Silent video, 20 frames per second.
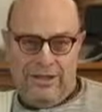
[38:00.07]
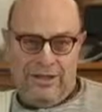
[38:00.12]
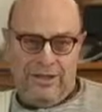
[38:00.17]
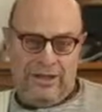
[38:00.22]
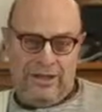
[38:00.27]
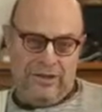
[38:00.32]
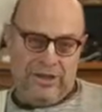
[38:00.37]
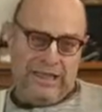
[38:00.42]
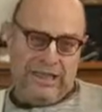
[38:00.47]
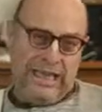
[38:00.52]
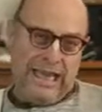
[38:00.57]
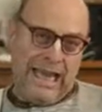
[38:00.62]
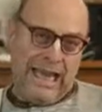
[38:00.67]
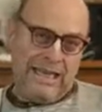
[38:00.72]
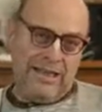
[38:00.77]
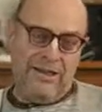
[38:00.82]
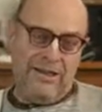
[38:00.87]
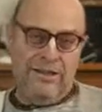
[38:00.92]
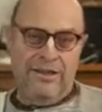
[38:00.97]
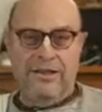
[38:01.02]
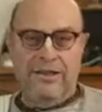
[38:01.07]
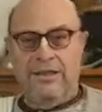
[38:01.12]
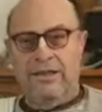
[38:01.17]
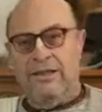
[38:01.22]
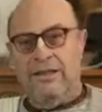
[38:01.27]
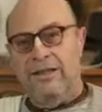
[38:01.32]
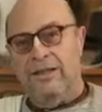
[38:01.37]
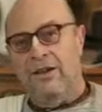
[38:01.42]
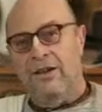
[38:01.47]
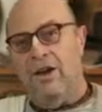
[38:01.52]
There's a cat
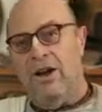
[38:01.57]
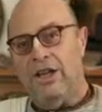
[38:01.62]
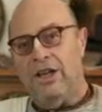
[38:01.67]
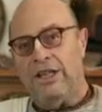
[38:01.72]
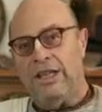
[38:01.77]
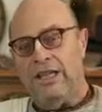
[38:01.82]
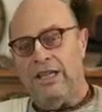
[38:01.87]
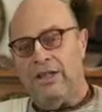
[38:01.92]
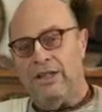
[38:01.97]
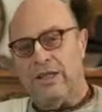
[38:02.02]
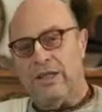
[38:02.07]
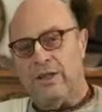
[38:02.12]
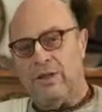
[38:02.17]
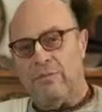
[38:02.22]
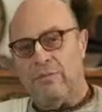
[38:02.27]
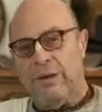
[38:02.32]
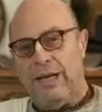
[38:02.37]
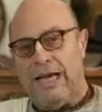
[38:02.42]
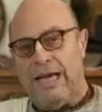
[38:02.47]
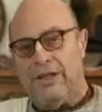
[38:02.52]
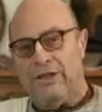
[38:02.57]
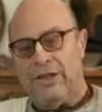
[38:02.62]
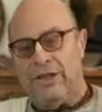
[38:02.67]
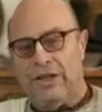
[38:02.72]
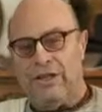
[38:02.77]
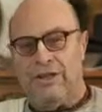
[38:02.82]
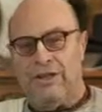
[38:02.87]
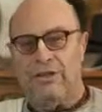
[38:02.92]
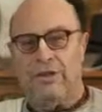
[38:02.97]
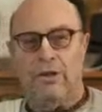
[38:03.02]
hiding underneath a
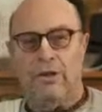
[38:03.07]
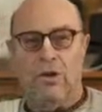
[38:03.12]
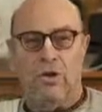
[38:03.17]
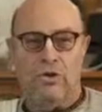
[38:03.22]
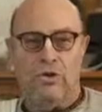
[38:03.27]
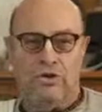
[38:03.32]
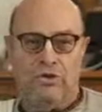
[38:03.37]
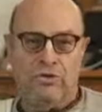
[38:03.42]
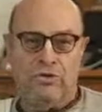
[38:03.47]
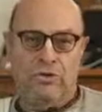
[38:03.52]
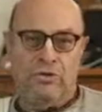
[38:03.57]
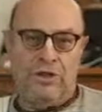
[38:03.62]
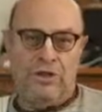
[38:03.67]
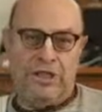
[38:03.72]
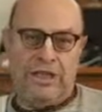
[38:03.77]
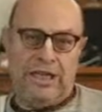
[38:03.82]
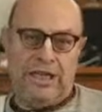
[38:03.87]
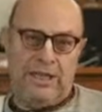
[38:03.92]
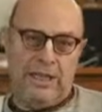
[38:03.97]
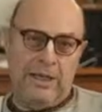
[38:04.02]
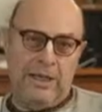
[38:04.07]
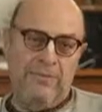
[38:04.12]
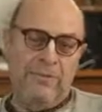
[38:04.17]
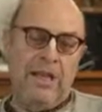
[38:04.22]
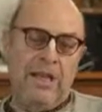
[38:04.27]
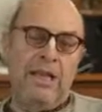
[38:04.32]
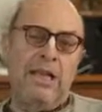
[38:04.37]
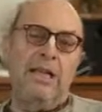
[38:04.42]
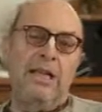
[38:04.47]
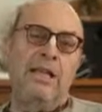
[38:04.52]
basket. It's a long story, darling.
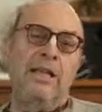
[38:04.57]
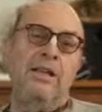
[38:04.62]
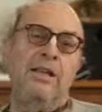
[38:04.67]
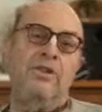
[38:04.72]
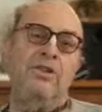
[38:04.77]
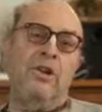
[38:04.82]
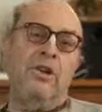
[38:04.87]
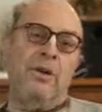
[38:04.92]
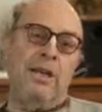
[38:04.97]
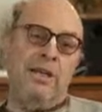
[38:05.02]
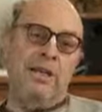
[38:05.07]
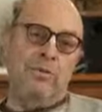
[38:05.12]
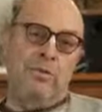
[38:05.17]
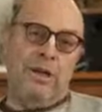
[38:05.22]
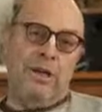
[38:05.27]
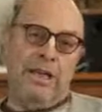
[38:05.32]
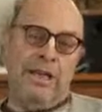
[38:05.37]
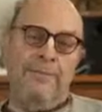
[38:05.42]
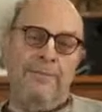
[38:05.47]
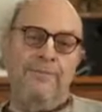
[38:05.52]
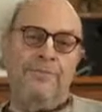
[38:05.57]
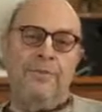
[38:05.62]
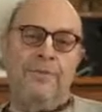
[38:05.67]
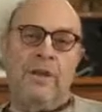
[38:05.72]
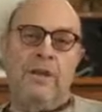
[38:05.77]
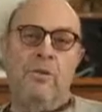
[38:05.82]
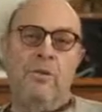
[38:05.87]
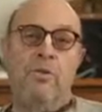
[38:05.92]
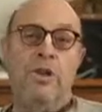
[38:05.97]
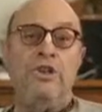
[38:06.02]
So anyway,
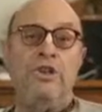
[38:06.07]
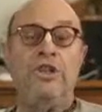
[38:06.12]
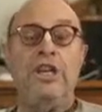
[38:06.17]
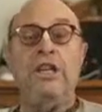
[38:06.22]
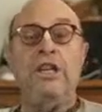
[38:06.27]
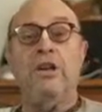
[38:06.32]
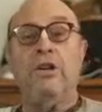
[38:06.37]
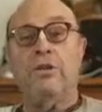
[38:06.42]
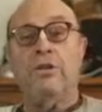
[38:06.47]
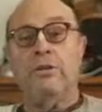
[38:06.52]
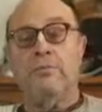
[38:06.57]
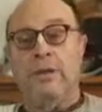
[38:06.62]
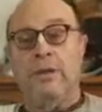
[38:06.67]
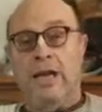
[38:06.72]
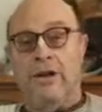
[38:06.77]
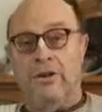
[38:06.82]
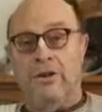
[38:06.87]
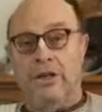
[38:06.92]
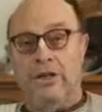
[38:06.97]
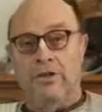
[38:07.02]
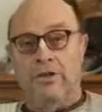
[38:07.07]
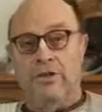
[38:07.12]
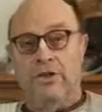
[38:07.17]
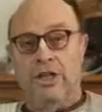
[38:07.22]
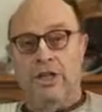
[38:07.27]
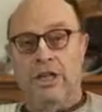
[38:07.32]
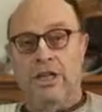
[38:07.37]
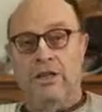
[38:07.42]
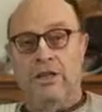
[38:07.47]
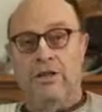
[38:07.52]
when she got married,
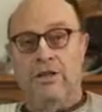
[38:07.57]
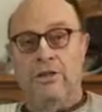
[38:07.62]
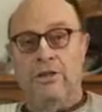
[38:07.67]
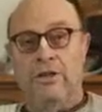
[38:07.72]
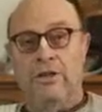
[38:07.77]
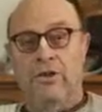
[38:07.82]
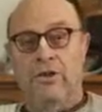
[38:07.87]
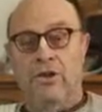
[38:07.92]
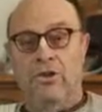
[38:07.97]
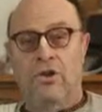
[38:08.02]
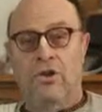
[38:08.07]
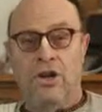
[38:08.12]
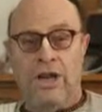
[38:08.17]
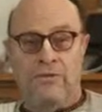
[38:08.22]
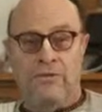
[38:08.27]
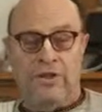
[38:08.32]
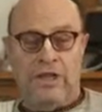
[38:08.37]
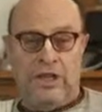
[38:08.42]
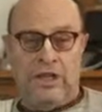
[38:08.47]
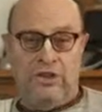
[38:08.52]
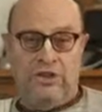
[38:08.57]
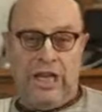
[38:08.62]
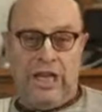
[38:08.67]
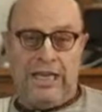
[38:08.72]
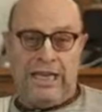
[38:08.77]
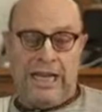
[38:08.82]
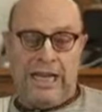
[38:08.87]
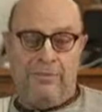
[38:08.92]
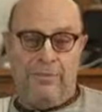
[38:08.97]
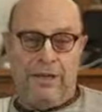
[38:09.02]
she got everything set
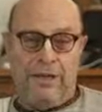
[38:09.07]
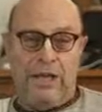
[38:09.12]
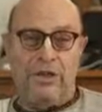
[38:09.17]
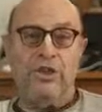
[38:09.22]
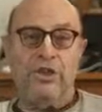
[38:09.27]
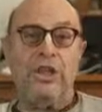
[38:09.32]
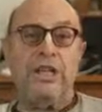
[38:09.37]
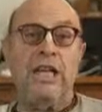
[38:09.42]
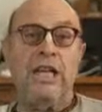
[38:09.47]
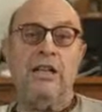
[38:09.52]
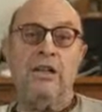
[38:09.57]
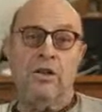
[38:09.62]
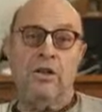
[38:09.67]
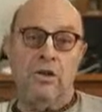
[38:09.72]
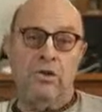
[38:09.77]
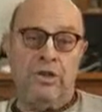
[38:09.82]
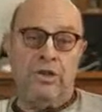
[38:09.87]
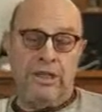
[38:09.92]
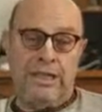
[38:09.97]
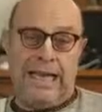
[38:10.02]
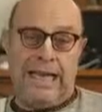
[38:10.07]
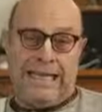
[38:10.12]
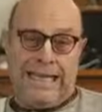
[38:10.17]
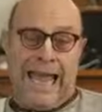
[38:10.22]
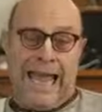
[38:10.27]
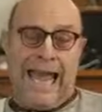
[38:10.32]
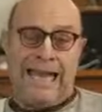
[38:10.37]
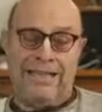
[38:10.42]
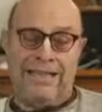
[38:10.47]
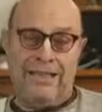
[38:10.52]
up, and she included a
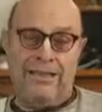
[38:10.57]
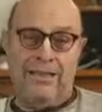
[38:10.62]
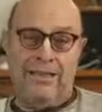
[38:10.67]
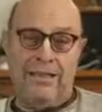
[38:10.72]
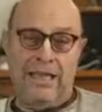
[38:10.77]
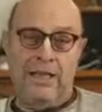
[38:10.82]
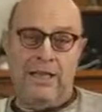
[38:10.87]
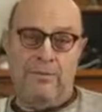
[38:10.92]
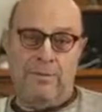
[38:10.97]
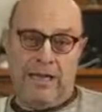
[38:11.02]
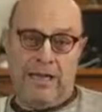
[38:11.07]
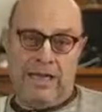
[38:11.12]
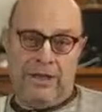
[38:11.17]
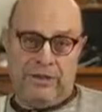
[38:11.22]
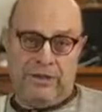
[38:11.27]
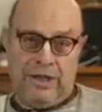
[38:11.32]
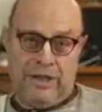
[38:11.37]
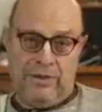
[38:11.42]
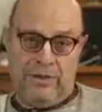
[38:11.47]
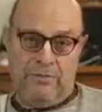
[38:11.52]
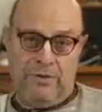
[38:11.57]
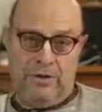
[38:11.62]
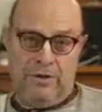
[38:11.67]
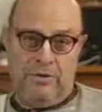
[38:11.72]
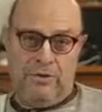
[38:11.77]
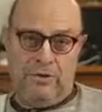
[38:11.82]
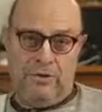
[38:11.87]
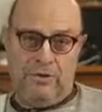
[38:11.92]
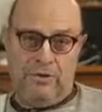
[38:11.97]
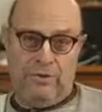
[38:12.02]
cat in a basket
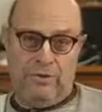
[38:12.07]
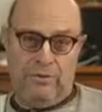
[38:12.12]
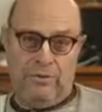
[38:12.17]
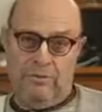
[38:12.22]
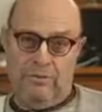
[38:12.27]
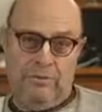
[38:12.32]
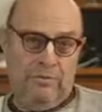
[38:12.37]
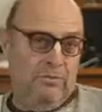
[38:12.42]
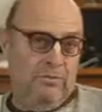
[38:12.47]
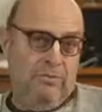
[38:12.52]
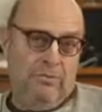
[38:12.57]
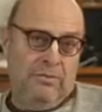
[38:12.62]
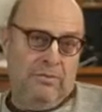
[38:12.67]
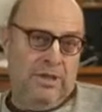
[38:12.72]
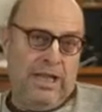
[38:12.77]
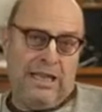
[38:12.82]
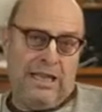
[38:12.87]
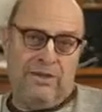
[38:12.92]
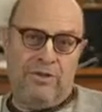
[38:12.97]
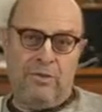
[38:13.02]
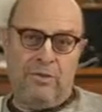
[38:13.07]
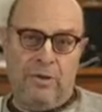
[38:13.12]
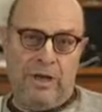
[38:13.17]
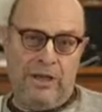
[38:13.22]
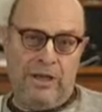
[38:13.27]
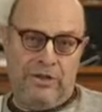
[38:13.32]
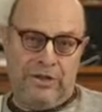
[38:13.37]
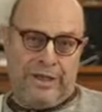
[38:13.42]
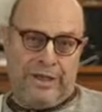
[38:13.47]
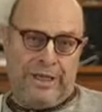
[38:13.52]
because that's the way
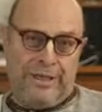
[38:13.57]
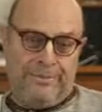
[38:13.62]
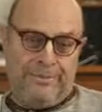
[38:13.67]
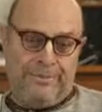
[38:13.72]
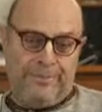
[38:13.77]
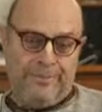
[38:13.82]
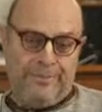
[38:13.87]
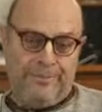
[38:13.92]
it's done.